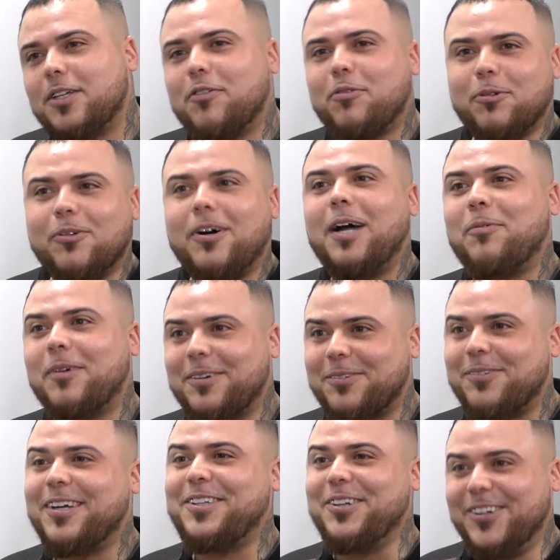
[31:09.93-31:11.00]
So I thought, right,
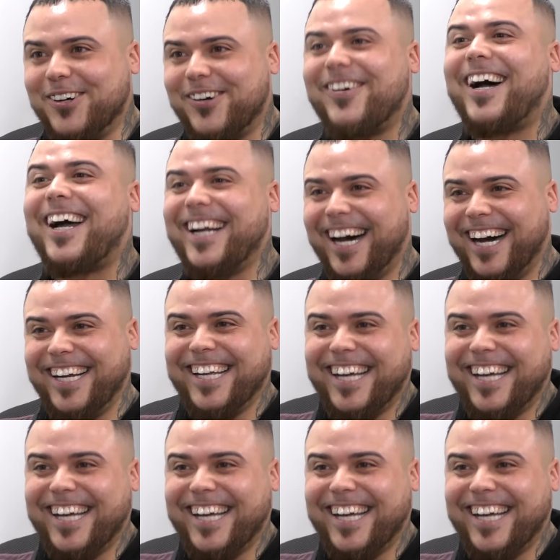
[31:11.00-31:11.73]
we're, we're doing all right now.